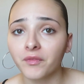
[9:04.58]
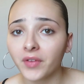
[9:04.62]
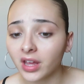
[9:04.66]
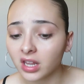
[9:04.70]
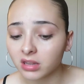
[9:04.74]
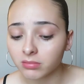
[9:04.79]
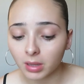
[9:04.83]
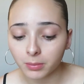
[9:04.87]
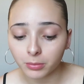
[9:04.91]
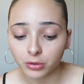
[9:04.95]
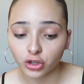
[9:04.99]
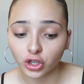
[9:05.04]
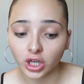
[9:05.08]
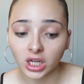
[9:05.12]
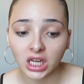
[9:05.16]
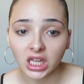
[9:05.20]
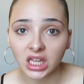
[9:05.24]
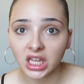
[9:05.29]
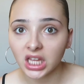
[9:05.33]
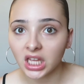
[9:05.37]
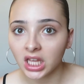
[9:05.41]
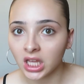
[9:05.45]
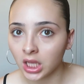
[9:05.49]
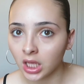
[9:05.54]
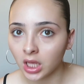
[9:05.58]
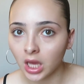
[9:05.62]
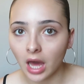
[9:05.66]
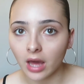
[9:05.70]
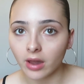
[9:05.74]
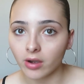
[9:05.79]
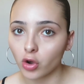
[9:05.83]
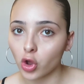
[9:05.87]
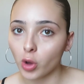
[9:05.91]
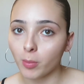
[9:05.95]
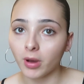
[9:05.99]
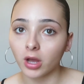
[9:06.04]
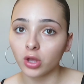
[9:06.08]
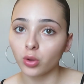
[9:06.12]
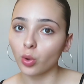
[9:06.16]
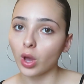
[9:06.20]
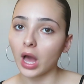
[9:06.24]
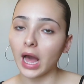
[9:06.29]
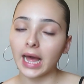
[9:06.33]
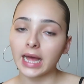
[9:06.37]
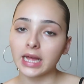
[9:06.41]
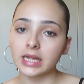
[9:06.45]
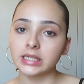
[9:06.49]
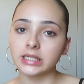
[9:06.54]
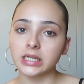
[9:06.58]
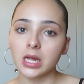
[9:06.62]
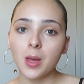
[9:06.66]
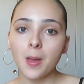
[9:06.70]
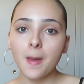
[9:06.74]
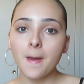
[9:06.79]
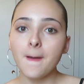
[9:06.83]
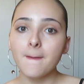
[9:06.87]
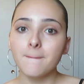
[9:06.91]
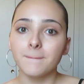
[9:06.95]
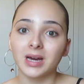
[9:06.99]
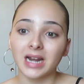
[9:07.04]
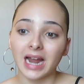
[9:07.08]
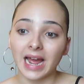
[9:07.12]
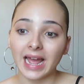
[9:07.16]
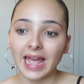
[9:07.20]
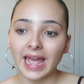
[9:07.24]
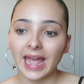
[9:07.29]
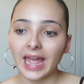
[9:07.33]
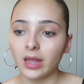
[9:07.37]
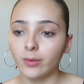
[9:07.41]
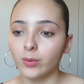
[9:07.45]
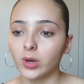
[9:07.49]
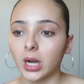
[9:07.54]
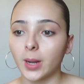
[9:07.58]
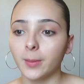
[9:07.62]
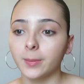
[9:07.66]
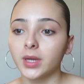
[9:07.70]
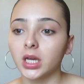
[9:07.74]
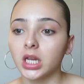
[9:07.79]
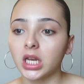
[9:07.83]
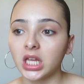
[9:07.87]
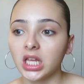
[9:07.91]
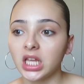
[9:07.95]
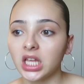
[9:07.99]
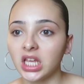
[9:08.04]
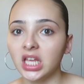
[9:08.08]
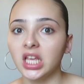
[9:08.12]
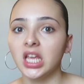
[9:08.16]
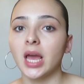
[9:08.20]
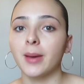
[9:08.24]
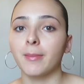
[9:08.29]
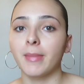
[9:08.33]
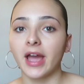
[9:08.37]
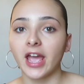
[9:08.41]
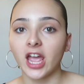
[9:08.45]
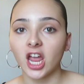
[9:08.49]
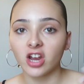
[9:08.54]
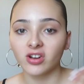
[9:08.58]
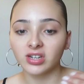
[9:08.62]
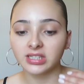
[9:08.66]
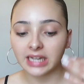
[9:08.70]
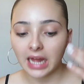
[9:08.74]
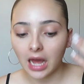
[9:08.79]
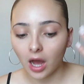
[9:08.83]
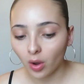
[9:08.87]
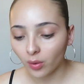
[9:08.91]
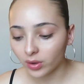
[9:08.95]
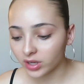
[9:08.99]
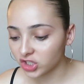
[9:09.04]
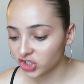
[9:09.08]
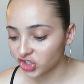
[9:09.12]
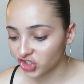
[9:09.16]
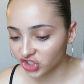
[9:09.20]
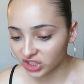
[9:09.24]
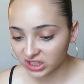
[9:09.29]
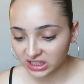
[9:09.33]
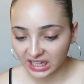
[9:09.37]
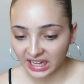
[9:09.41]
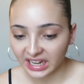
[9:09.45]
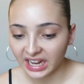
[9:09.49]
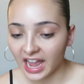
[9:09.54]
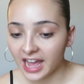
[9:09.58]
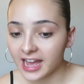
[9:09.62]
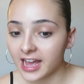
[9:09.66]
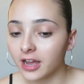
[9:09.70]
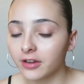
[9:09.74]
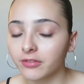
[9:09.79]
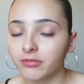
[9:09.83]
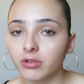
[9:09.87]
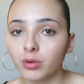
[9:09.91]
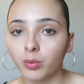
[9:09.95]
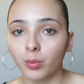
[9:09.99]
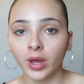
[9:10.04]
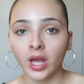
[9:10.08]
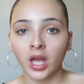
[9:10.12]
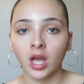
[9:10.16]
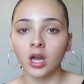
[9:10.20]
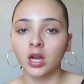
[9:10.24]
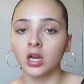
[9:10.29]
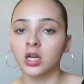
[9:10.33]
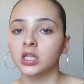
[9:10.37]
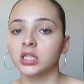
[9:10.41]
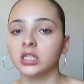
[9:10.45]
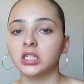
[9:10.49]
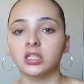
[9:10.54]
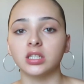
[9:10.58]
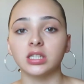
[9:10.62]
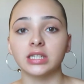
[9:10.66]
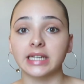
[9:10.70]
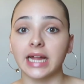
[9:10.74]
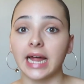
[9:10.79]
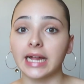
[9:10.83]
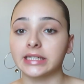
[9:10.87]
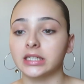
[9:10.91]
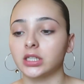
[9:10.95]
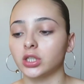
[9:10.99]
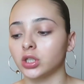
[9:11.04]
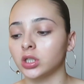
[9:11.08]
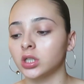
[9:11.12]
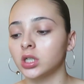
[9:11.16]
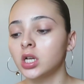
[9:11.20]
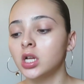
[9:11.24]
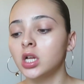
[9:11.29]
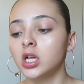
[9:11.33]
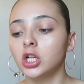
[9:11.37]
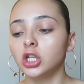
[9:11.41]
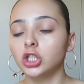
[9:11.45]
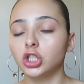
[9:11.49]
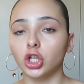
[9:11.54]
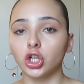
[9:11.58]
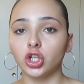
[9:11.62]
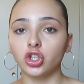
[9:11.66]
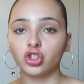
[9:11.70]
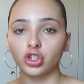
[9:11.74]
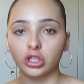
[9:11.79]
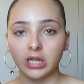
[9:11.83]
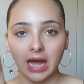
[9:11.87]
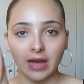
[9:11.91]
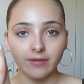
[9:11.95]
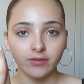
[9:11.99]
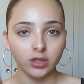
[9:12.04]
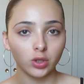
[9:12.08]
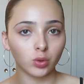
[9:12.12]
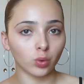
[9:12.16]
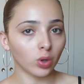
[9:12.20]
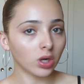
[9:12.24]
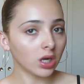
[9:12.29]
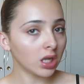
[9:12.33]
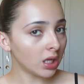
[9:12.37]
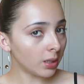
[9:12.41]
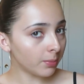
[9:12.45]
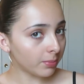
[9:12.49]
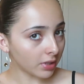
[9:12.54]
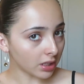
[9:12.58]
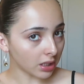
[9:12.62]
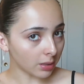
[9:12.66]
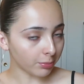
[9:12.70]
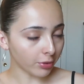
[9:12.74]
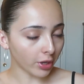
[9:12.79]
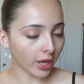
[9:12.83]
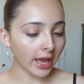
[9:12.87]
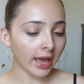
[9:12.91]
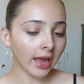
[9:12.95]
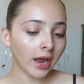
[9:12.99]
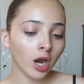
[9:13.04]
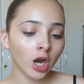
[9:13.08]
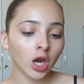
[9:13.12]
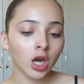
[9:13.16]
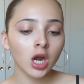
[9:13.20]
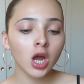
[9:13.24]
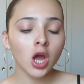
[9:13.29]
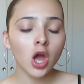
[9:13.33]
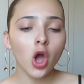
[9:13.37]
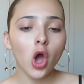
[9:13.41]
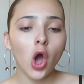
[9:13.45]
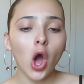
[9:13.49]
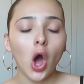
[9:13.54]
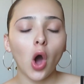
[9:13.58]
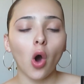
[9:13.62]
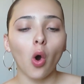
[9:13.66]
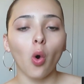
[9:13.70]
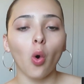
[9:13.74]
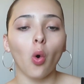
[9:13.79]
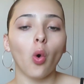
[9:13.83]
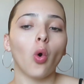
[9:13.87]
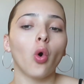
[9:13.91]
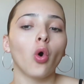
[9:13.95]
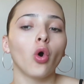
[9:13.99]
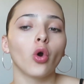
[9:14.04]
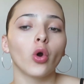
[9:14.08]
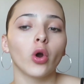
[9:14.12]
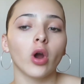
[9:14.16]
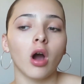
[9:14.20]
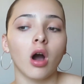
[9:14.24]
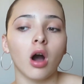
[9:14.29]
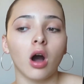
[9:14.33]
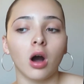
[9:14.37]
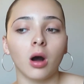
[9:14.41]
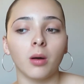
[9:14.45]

your face, maybe you're gonna eat. I don't know about you guys, but I hate when I'm gonna eat and my hair is out and it's just like everywhere. It's a disaster. So you just have your little clip your hair. Or